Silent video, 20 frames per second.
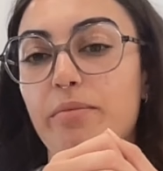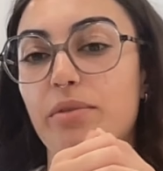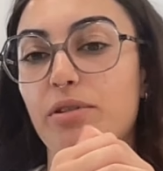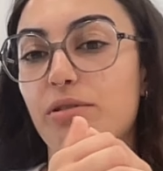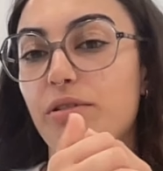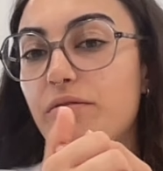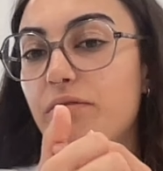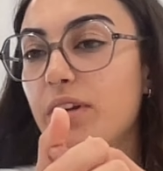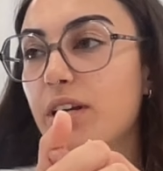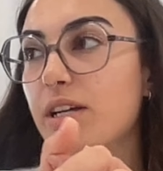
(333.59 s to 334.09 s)

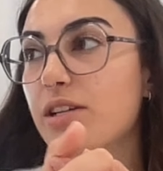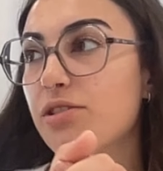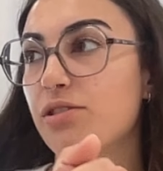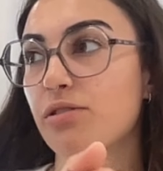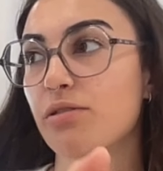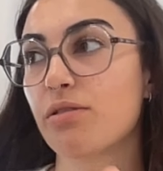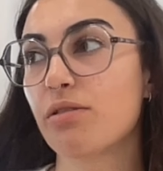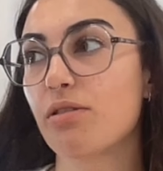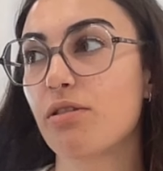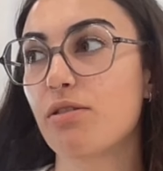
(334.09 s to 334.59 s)

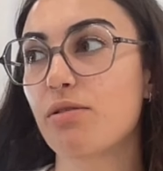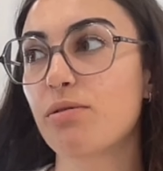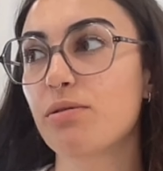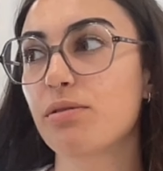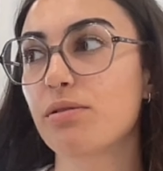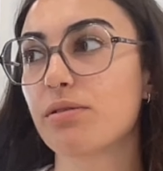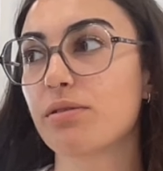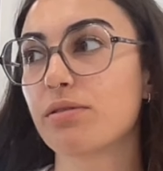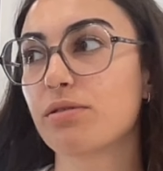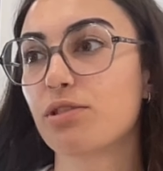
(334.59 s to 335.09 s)
verification code
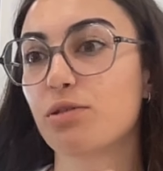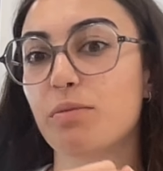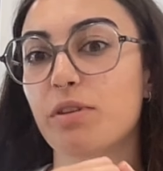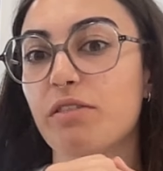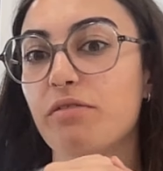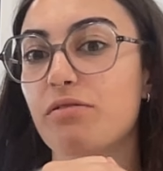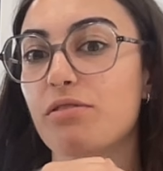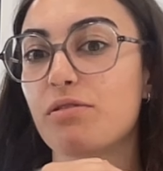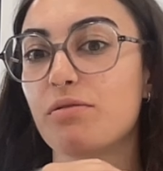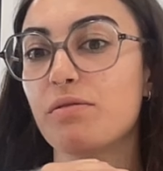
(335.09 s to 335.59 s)
to my
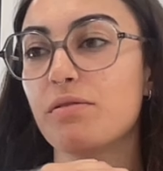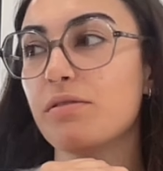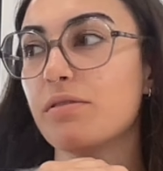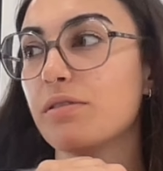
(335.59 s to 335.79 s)
phone.